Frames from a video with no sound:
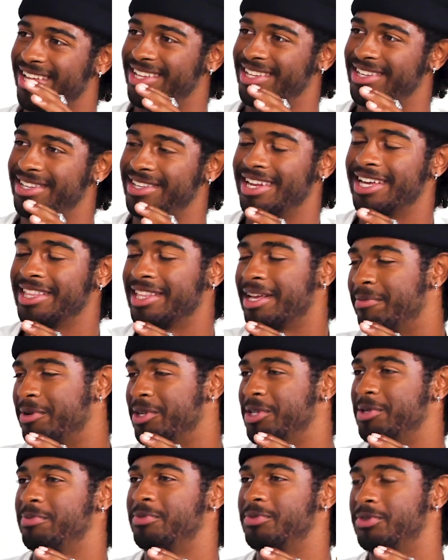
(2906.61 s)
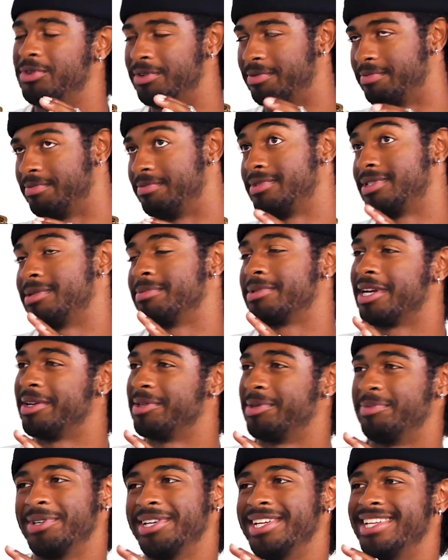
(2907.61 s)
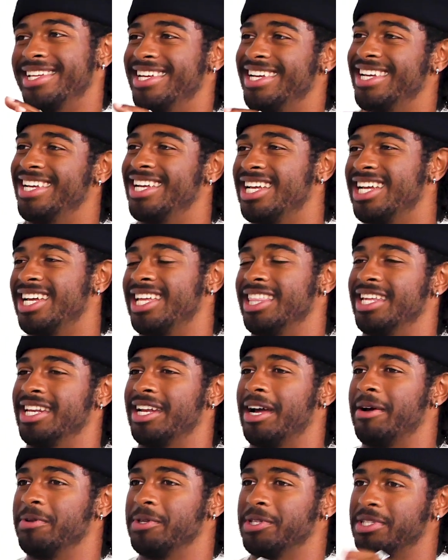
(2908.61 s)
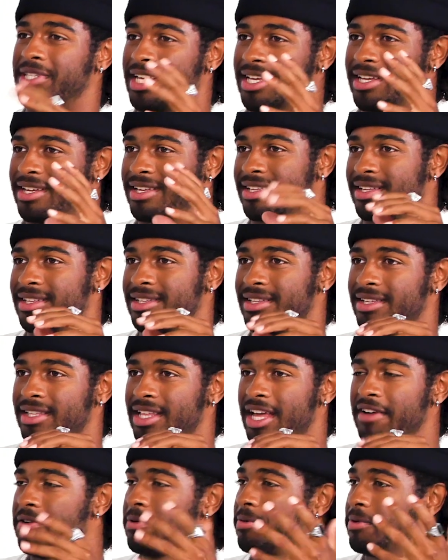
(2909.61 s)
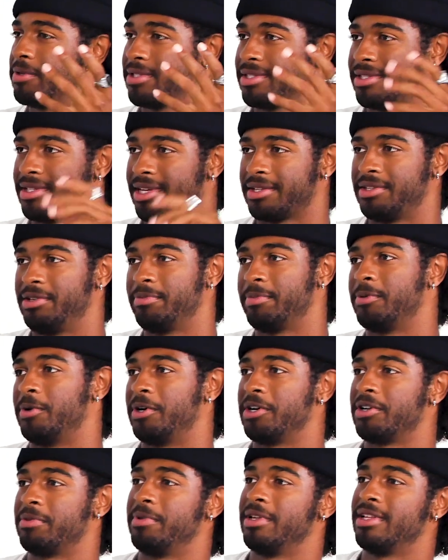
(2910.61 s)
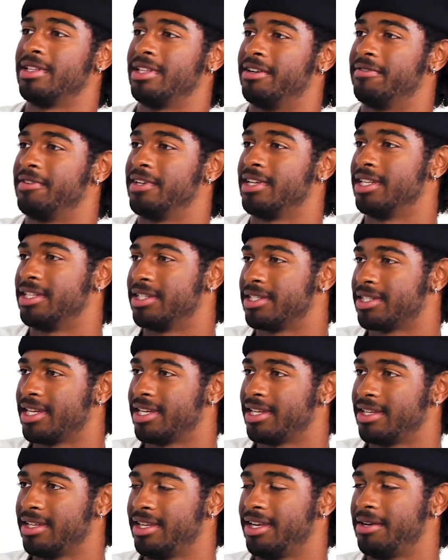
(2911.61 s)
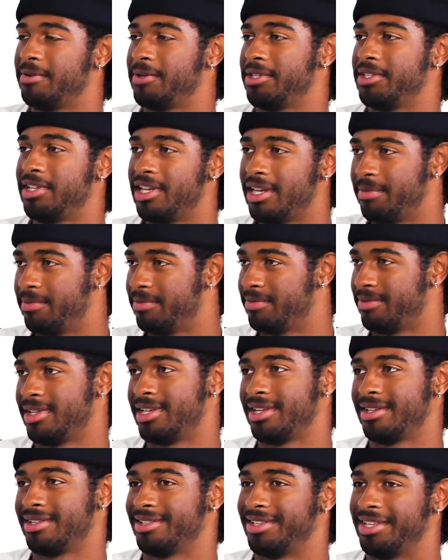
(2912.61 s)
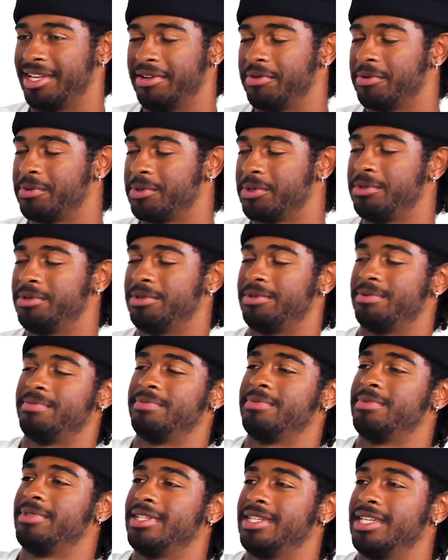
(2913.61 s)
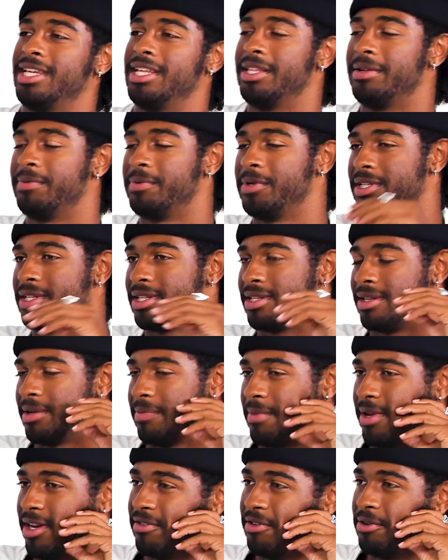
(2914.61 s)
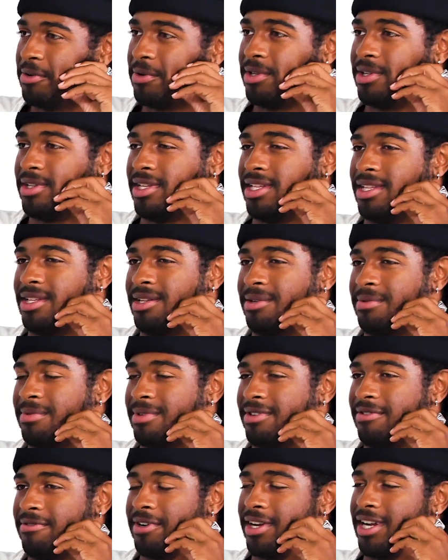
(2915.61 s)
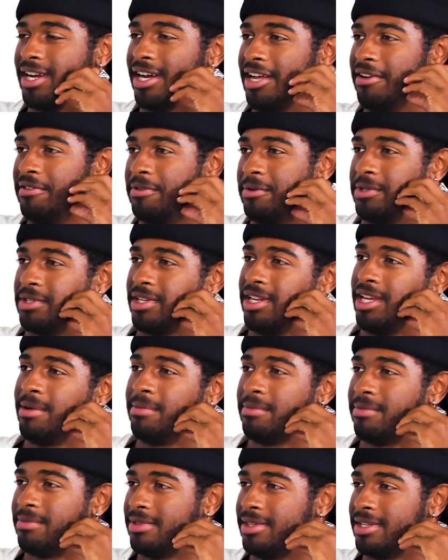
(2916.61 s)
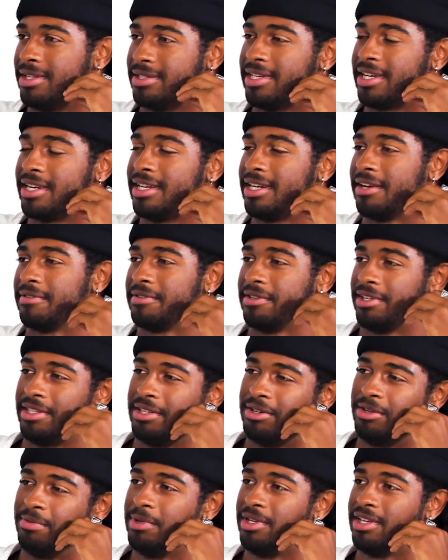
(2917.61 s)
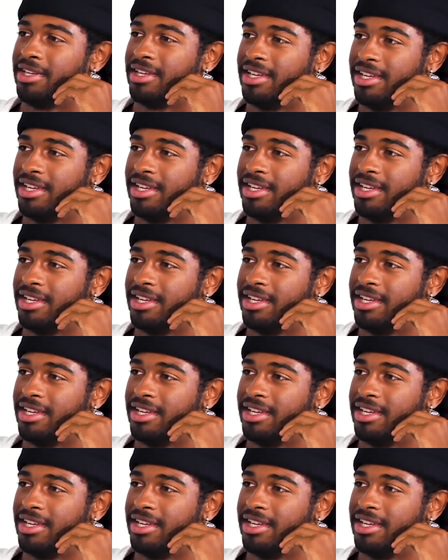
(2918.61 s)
Not that much, well, sometimes, but, and then I was just like, everyone's like super welcoming, loving, and just like, yeah, what's up? Like, everyone's cool. And then we just like met everyone and then forgot everyone's name the second after they told me.